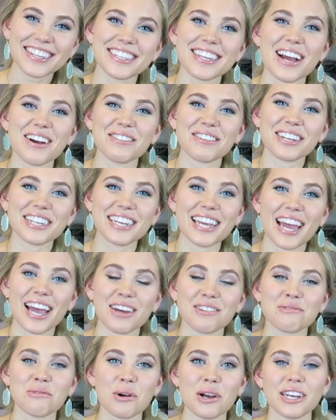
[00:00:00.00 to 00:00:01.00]
Now we're gonna
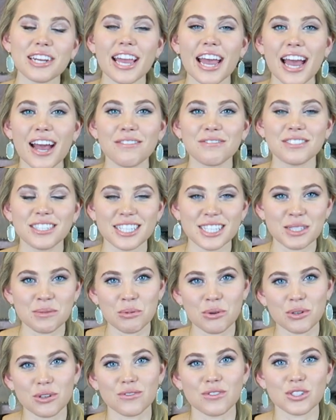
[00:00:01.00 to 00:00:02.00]
add one half
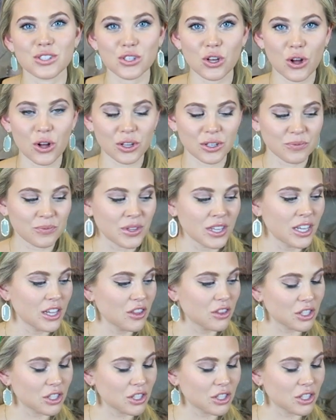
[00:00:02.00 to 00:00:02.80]
teaspoon of salt.